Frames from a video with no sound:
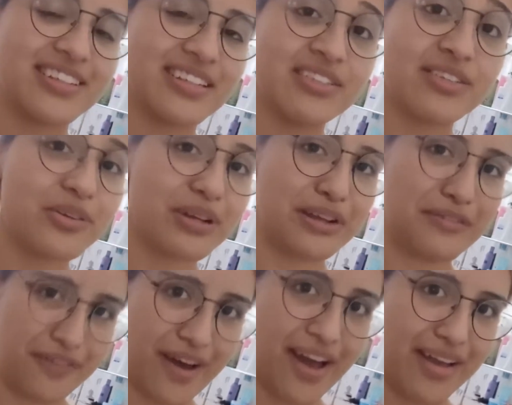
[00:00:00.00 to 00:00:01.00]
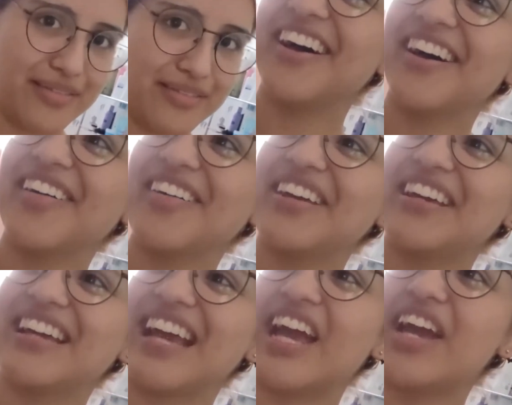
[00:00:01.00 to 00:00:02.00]
It's already five.
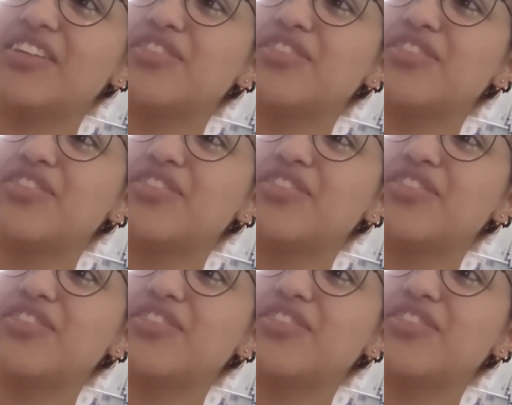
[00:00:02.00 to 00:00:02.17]
Okay, I